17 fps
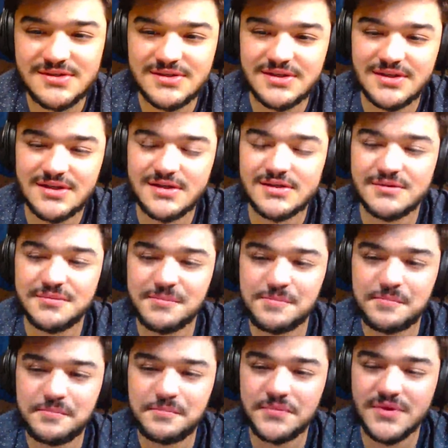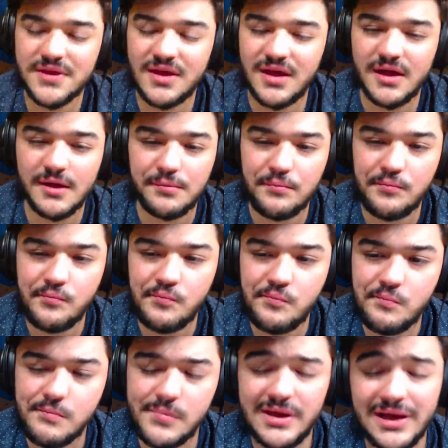Yeah. Um
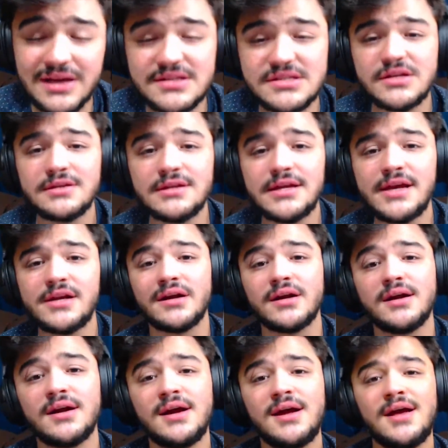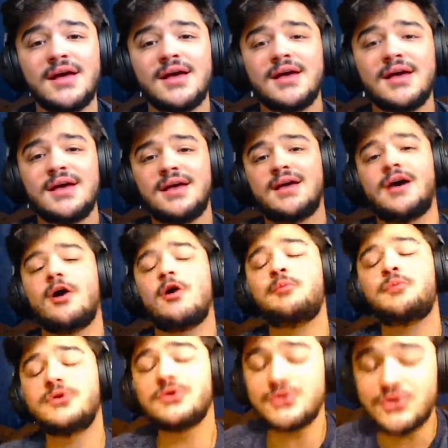but yeah, I'll see you later. I
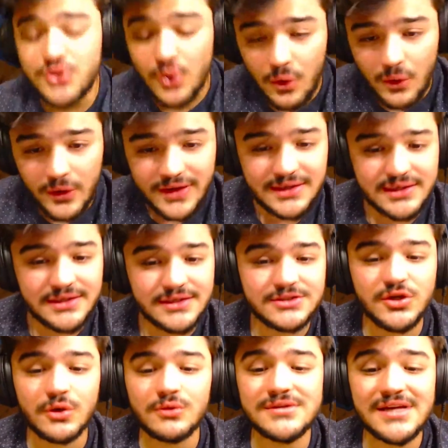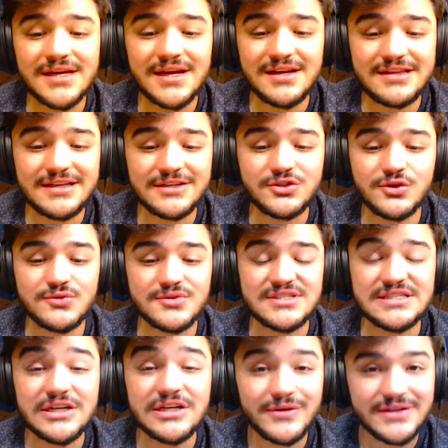hope you enjoyed. Don't take anything too
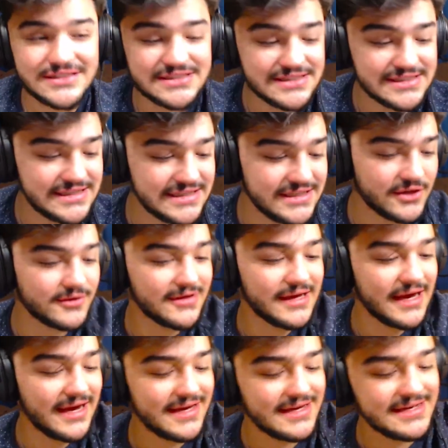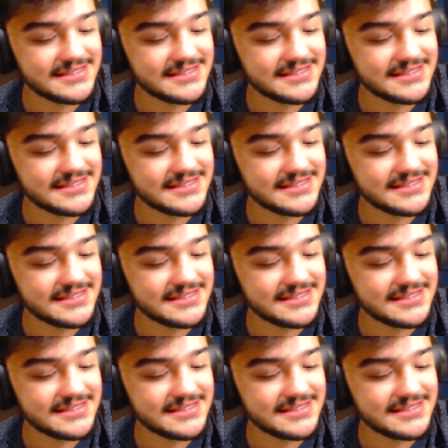seriously, okay?